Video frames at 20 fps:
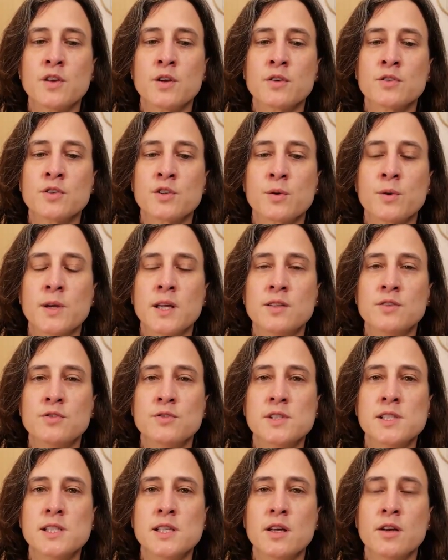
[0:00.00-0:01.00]
secondary
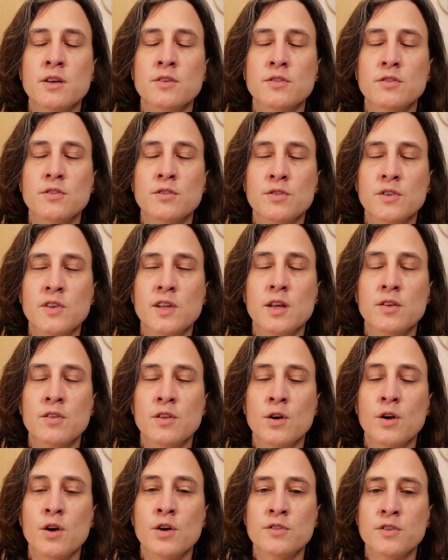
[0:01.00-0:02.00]
to the
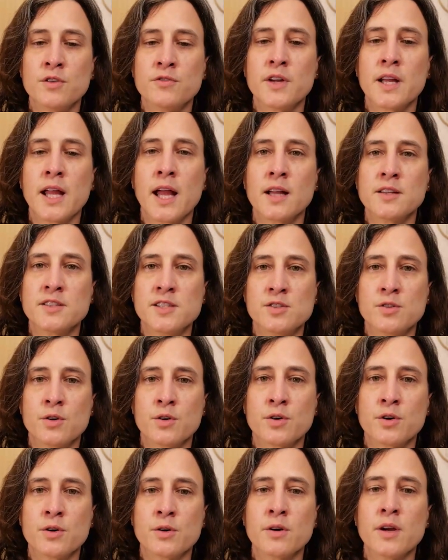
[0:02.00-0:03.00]
esophageal
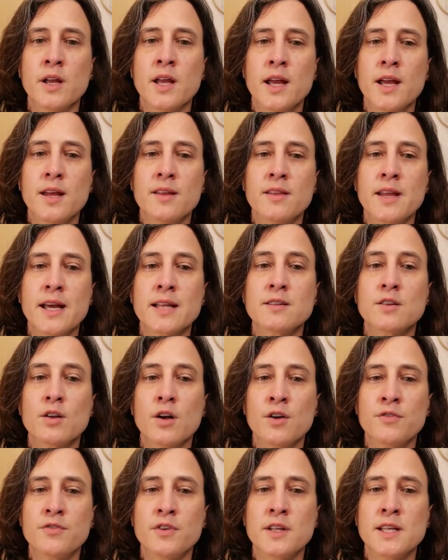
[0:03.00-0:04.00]
disorder that
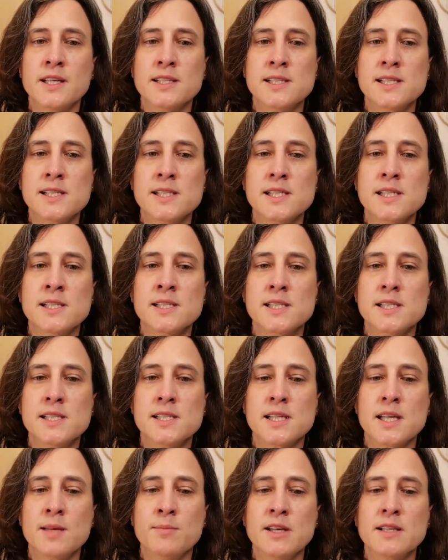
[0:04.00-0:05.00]
often exists in
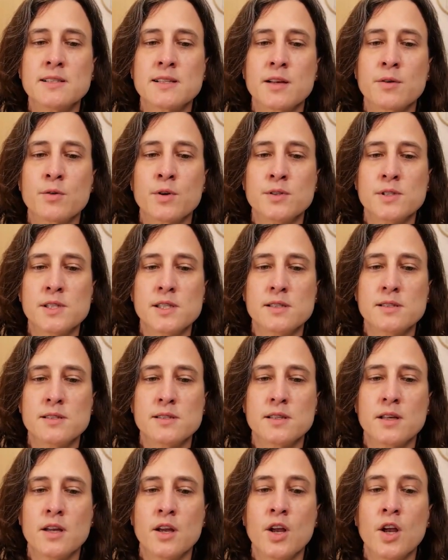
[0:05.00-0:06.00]
systemic
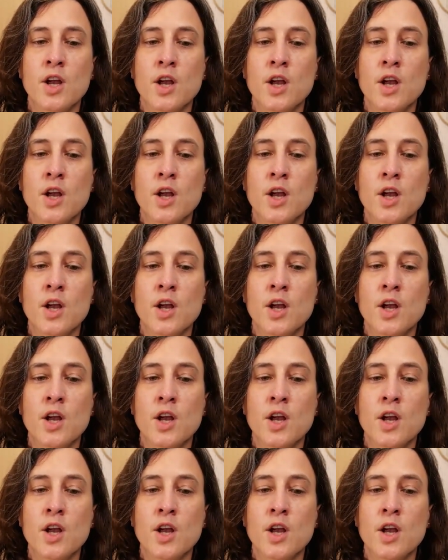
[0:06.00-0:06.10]
sclerosis.